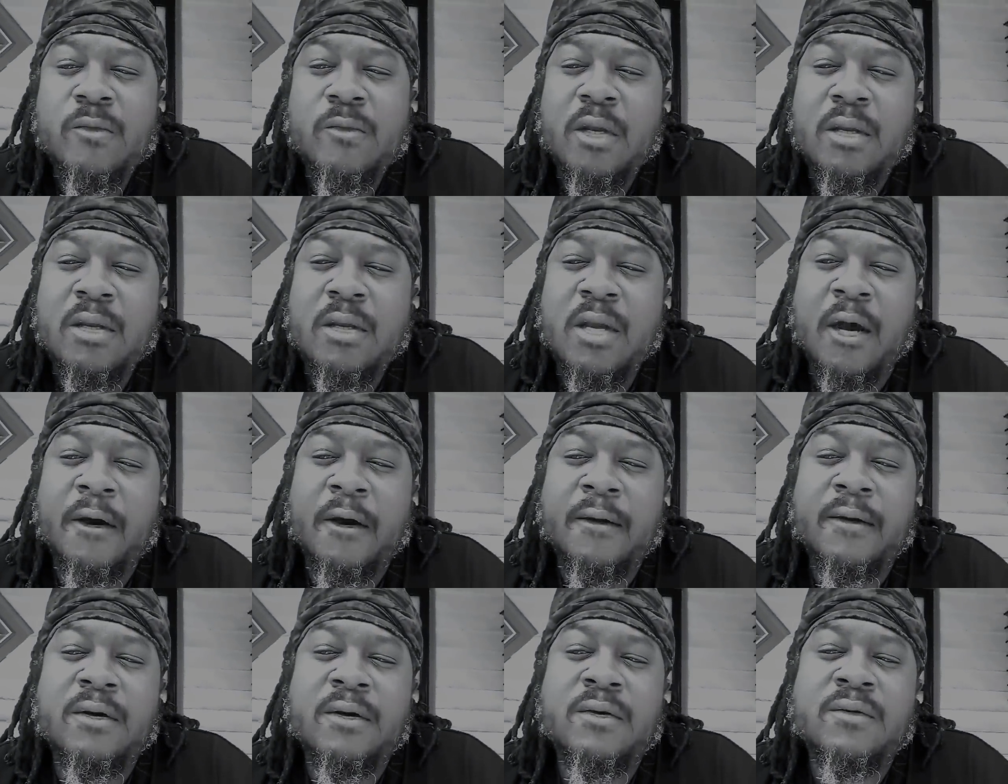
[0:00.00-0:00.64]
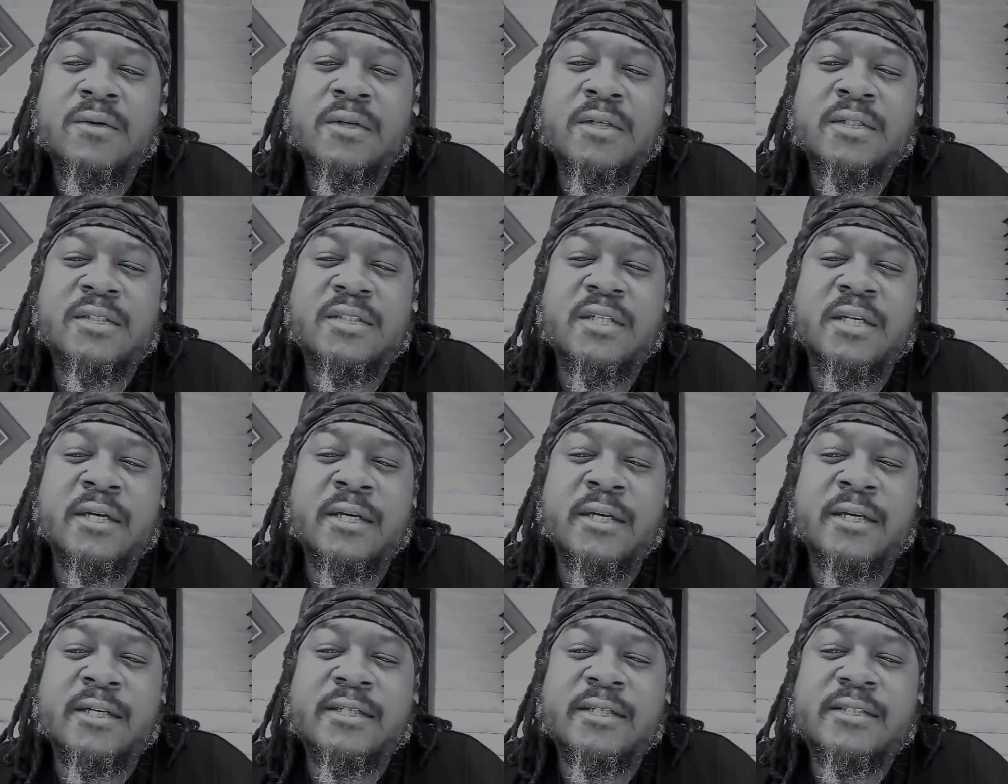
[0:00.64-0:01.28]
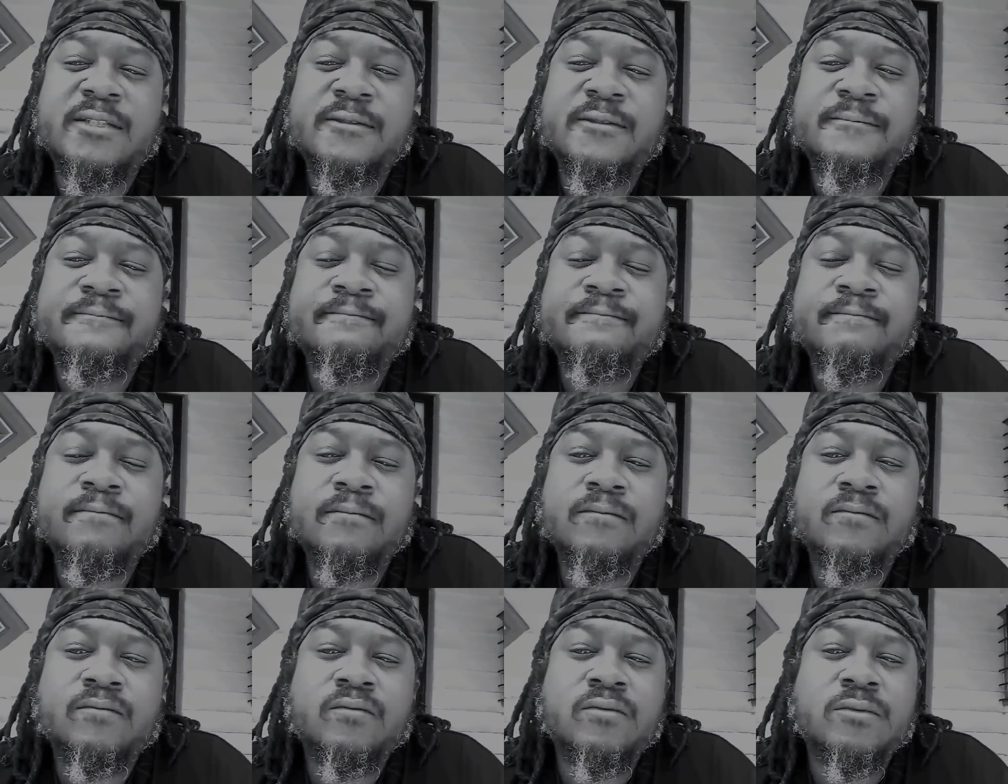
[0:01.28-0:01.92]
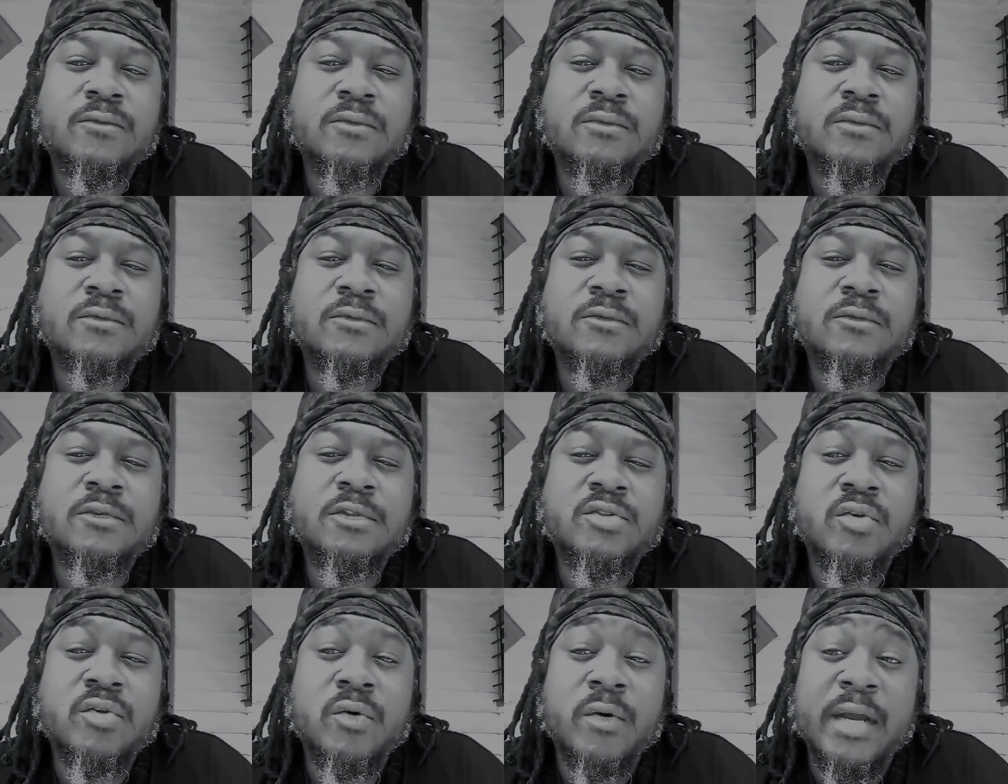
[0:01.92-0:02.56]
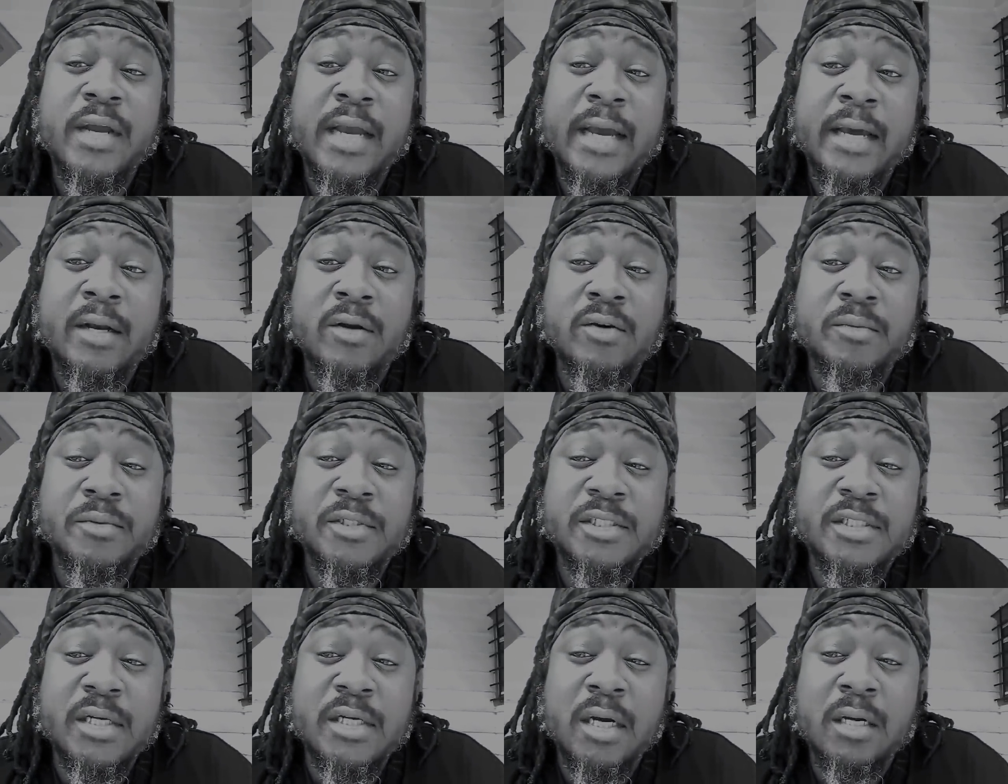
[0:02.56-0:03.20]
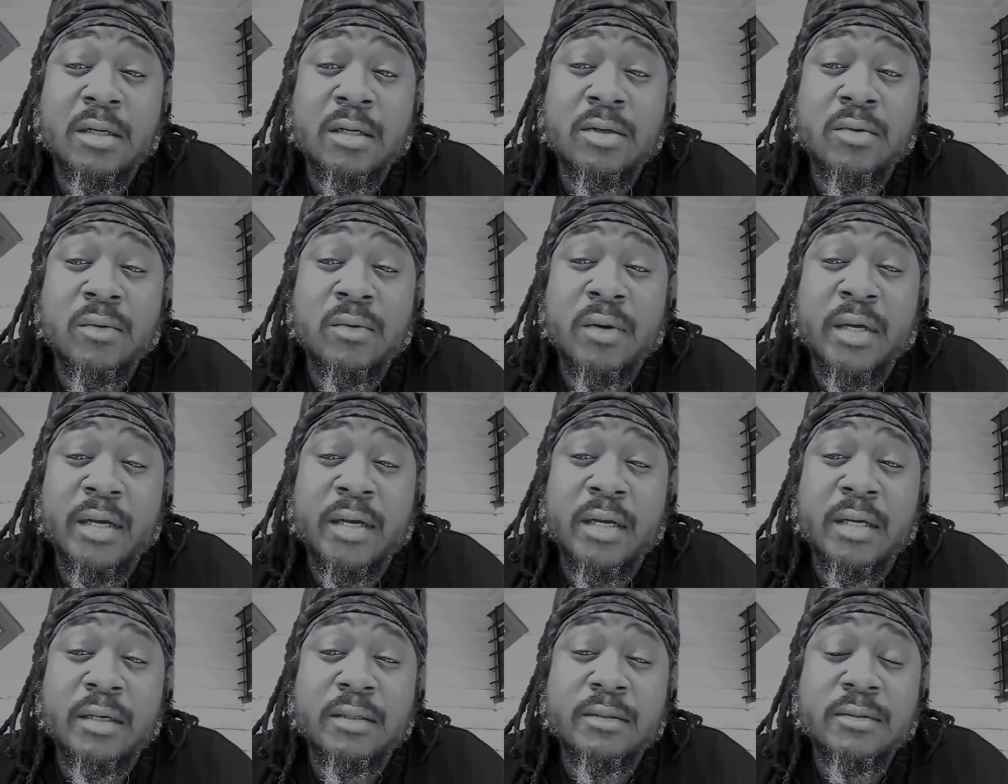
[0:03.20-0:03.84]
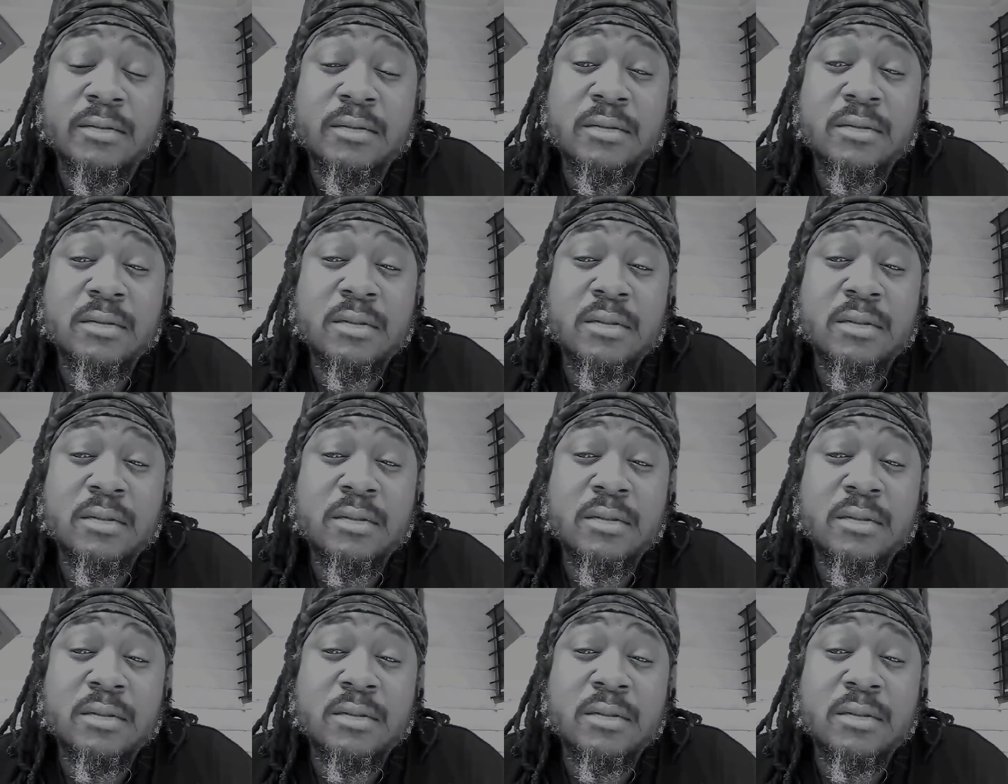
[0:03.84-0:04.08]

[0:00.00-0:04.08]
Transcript: Y'all know who this is. Toriano, ObaShango-El,